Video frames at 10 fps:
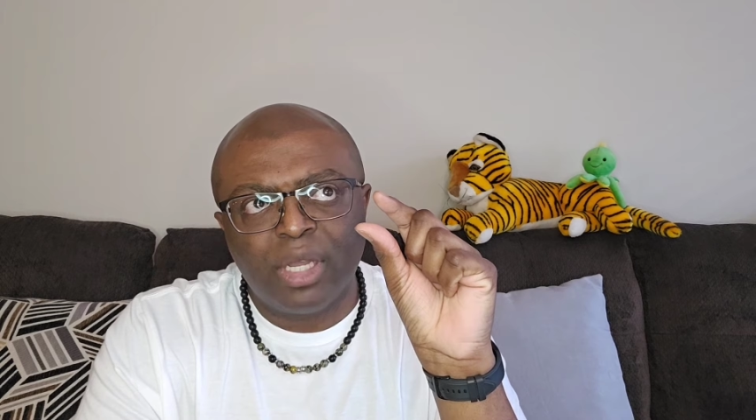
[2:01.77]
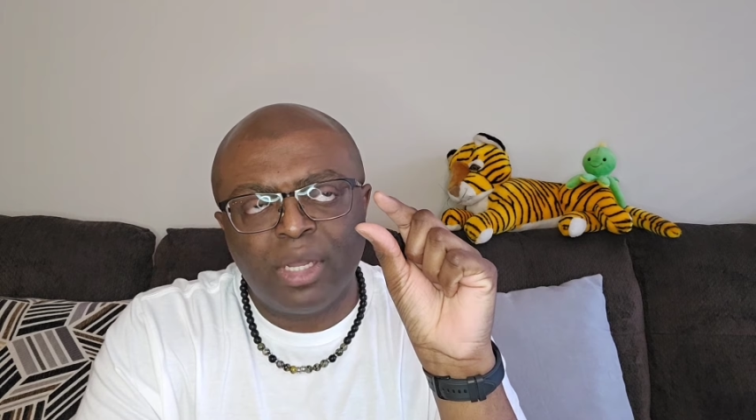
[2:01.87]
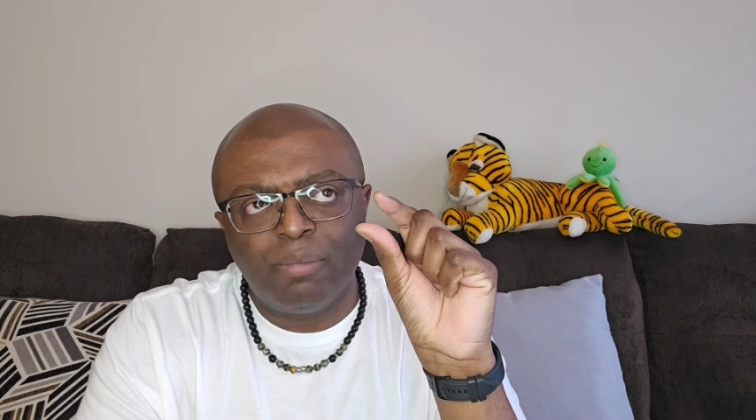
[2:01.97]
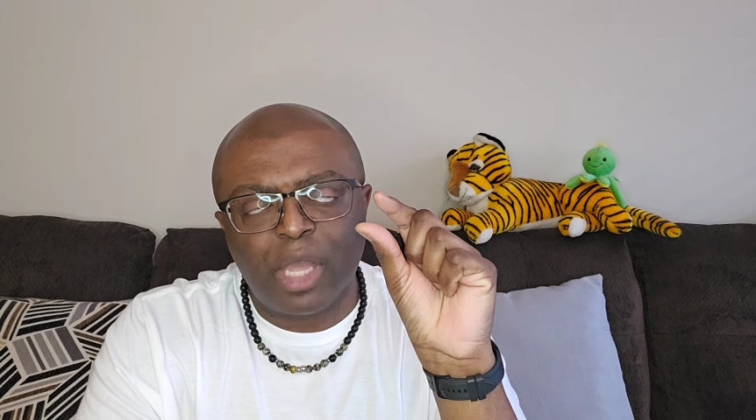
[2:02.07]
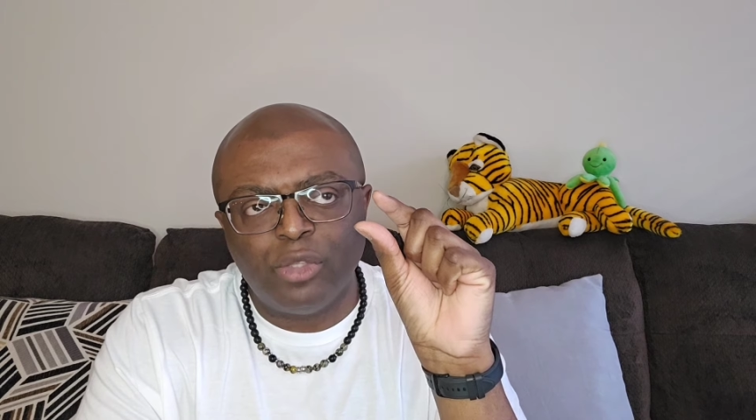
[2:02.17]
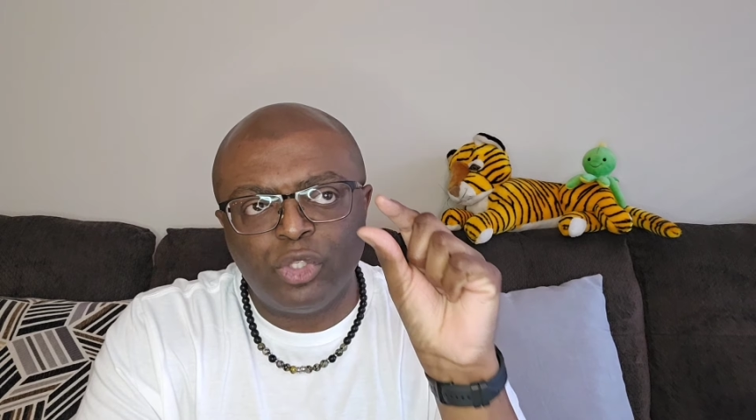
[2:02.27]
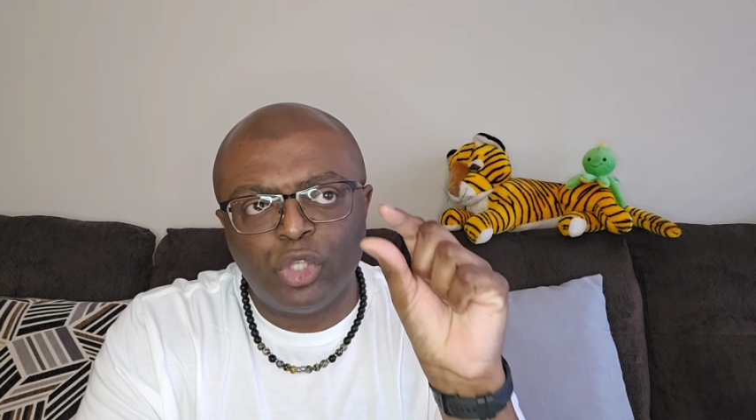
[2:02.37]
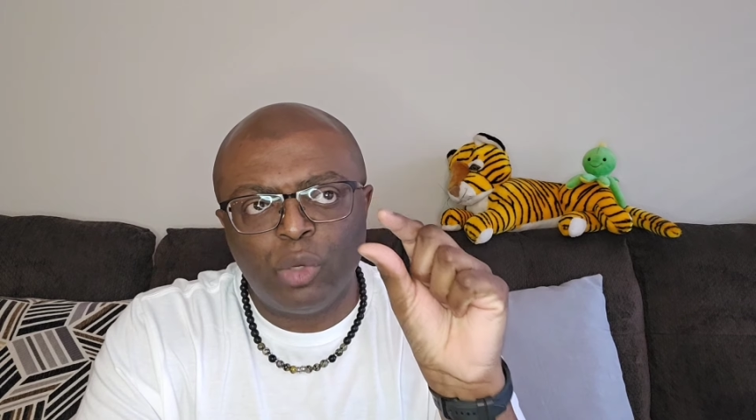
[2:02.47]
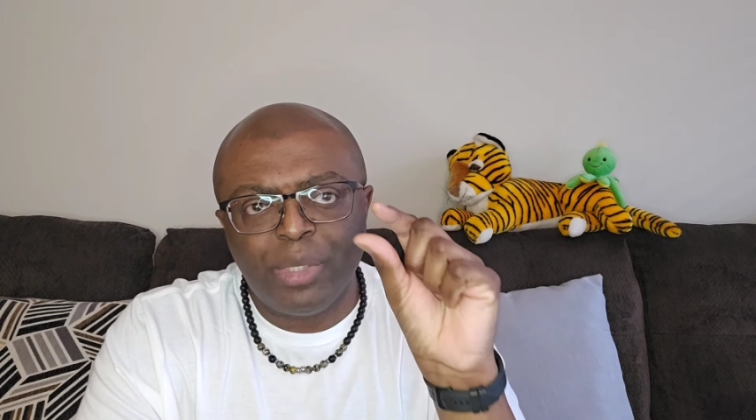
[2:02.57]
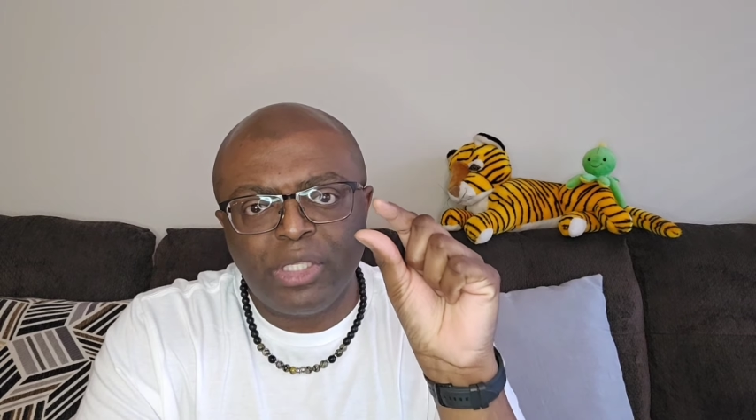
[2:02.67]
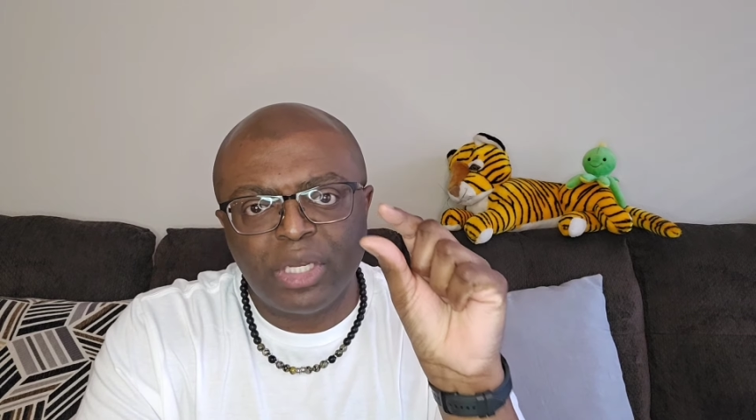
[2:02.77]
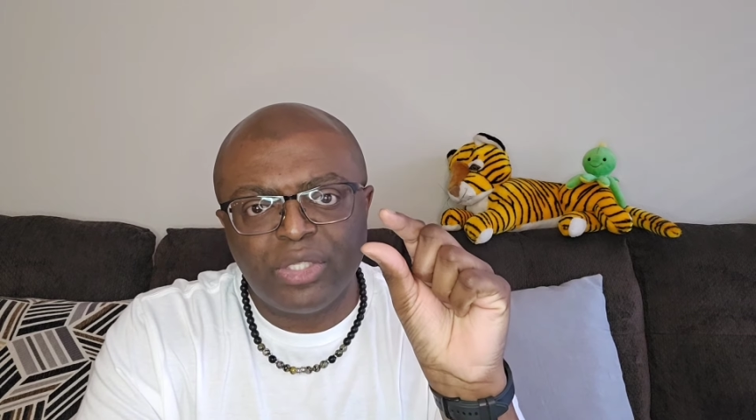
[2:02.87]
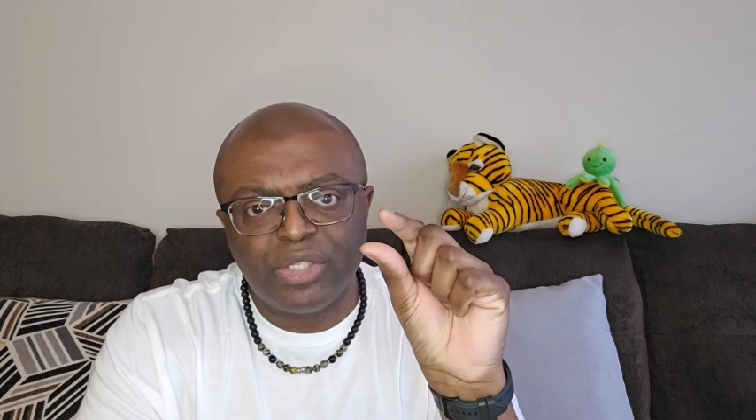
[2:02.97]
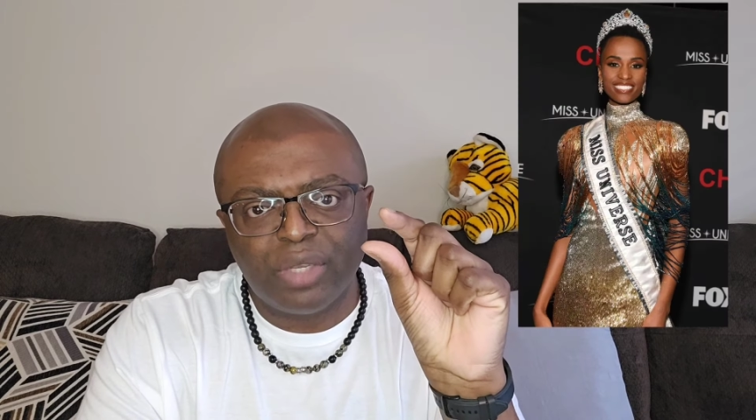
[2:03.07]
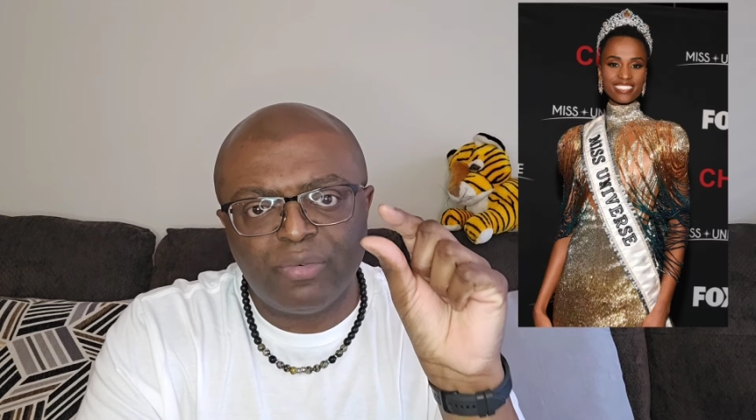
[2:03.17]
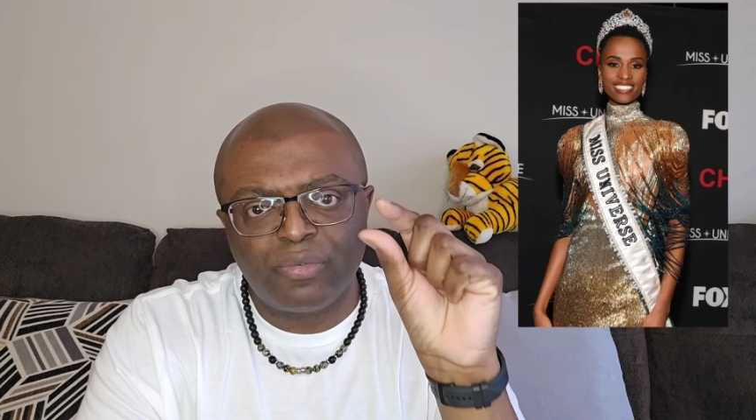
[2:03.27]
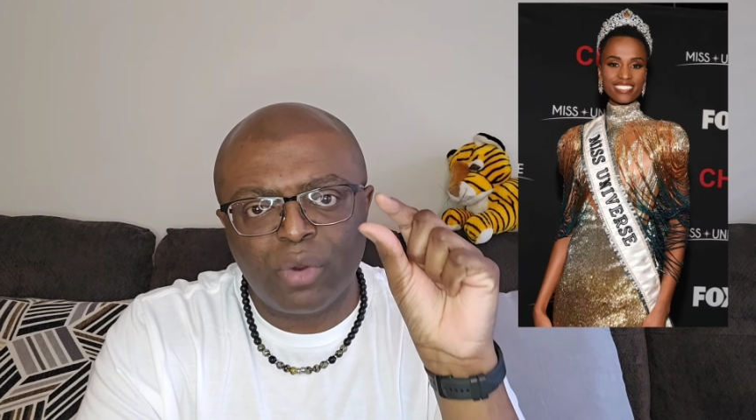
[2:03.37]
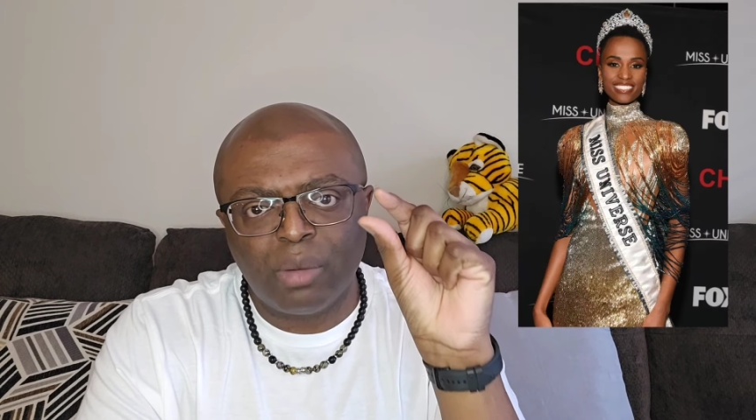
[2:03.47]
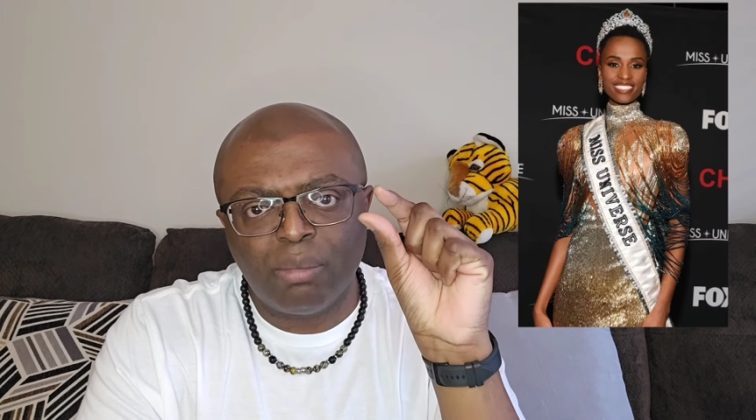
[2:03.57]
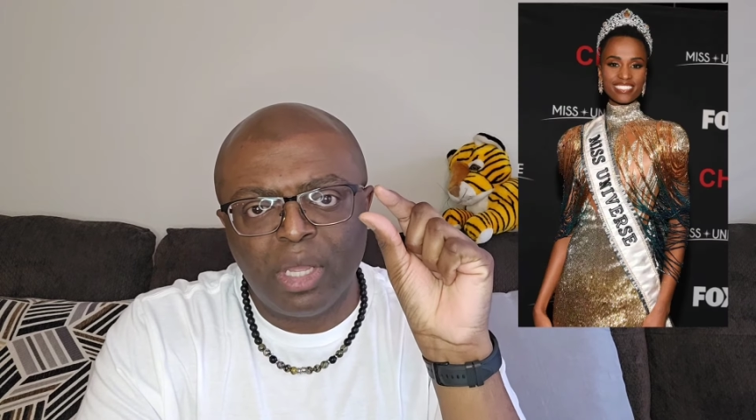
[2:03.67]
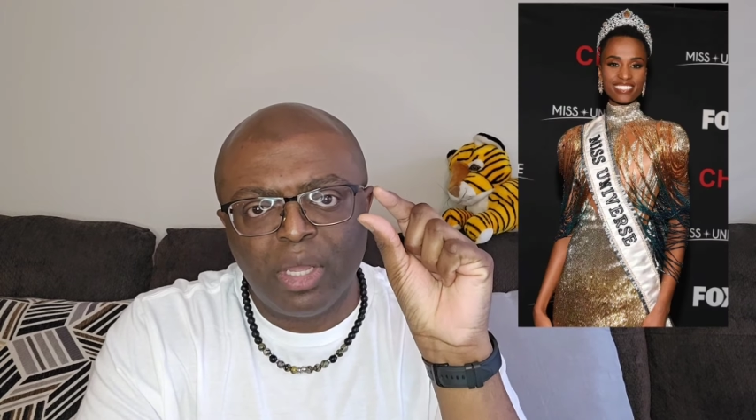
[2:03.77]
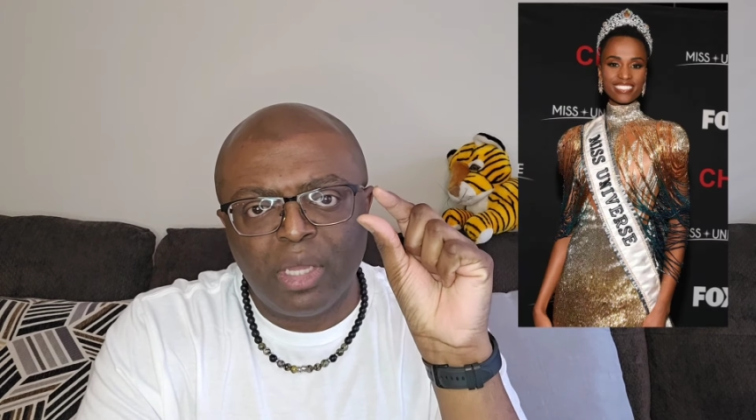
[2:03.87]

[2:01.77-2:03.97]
Zobi Tunzi from,